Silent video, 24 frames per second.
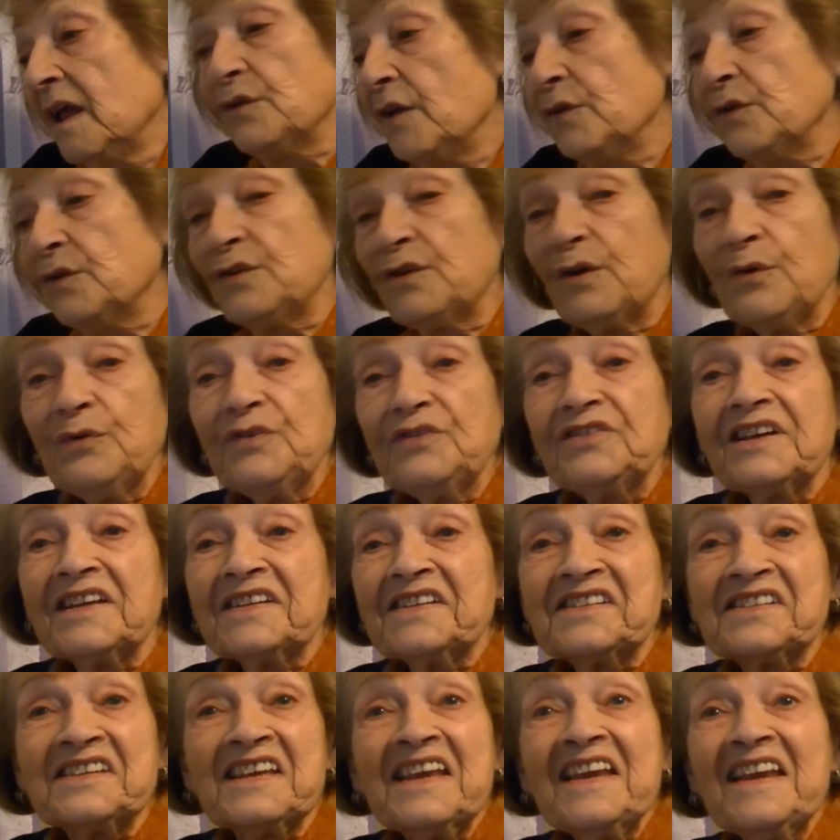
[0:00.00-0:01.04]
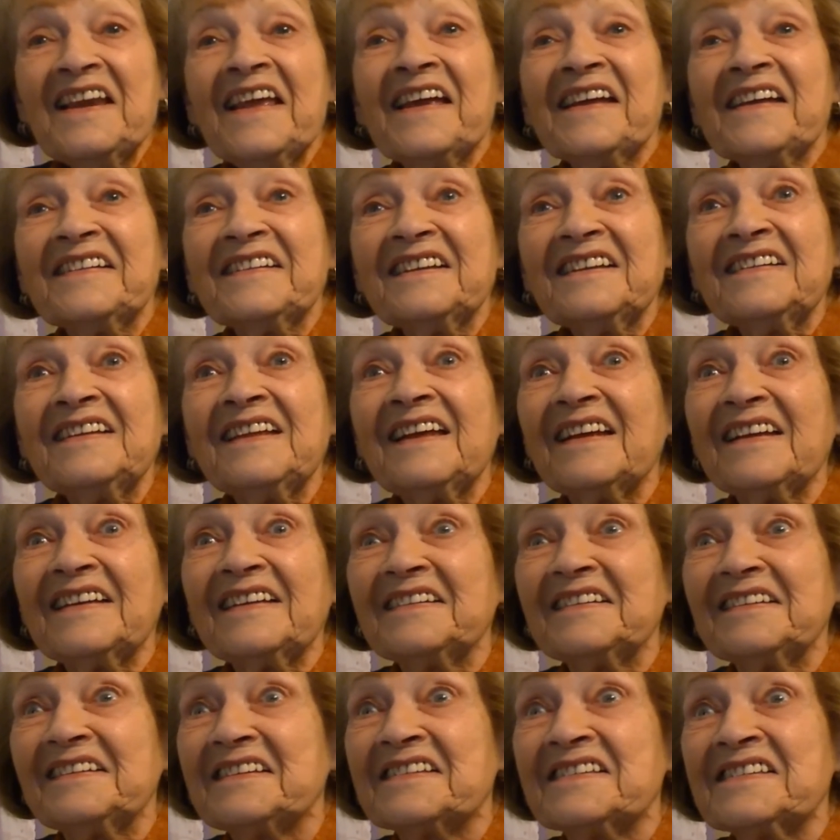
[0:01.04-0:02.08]
You know, you just say like that, like
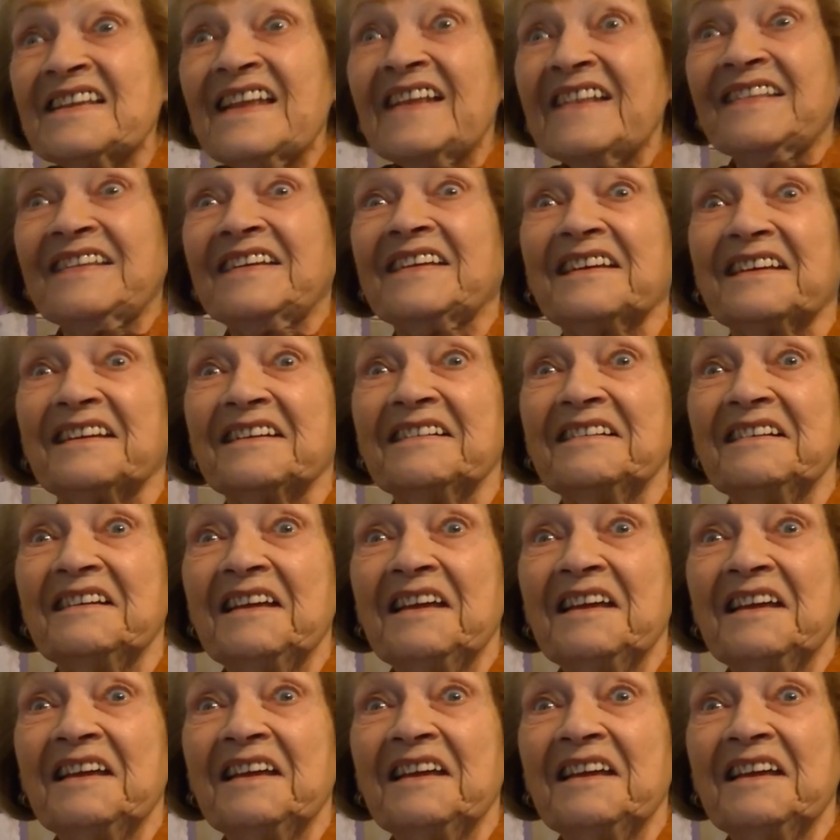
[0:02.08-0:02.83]
it's nothing.